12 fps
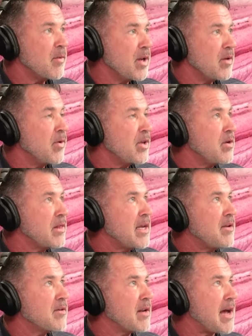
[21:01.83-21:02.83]
When you
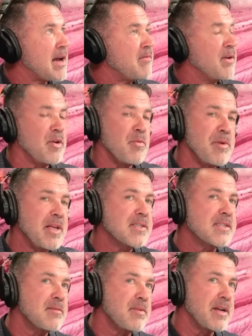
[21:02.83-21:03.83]
lead your life and you meet
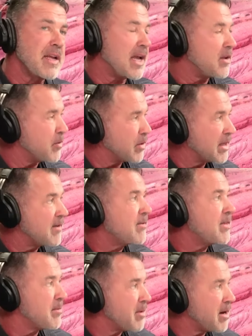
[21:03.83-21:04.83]
somebody and you
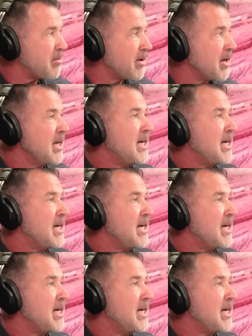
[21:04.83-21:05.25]
lift them up,